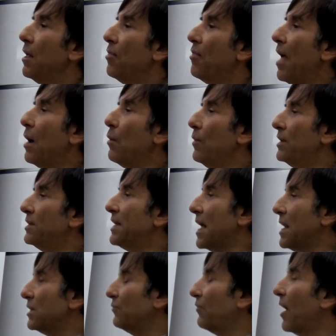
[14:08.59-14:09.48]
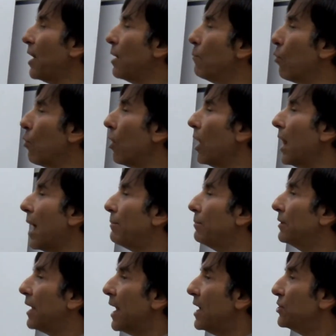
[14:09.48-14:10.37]
that we satisfy our moral
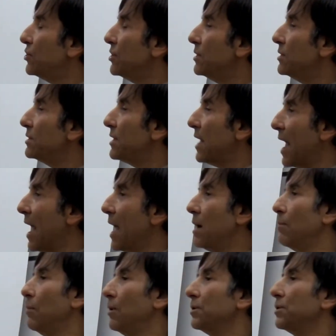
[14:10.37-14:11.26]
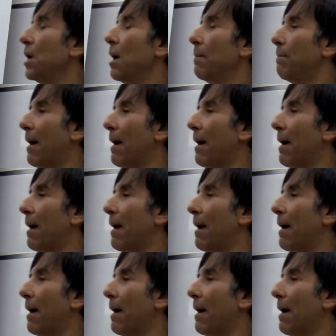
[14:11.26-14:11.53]
obligations to animals